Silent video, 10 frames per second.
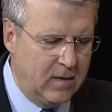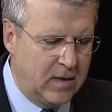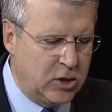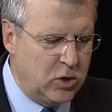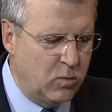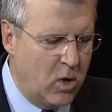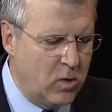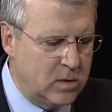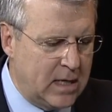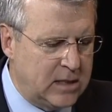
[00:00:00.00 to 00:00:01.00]
that you
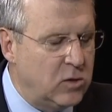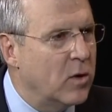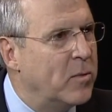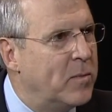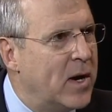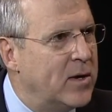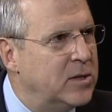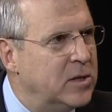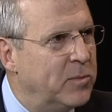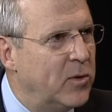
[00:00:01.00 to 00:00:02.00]
wrote as you were preparing to
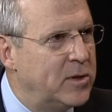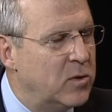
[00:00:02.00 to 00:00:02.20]
deploy to